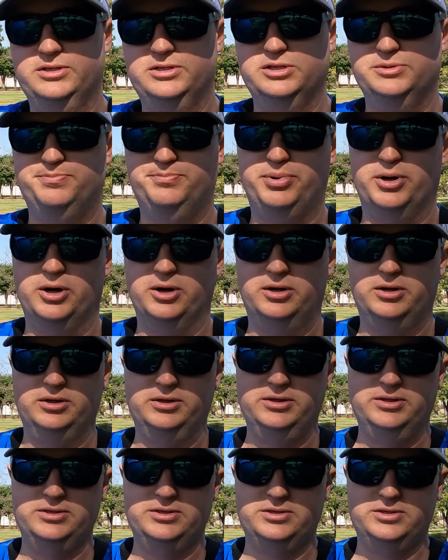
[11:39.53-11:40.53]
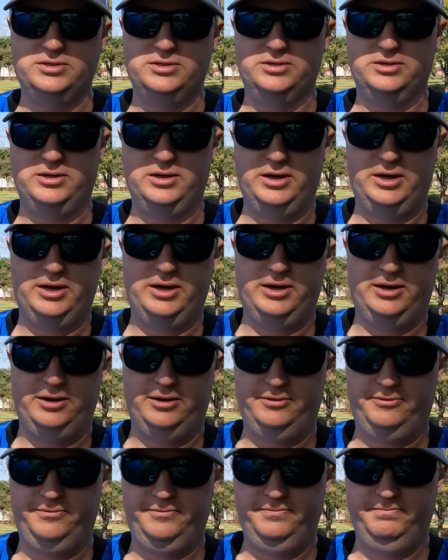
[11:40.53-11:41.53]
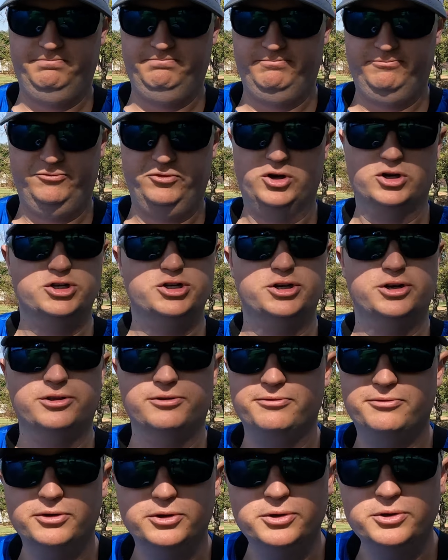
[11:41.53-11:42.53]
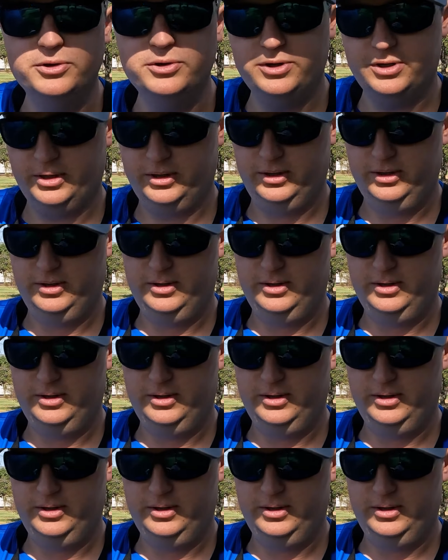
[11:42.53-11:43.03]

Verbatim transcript: this is Berkley's uh, version of the Fluke.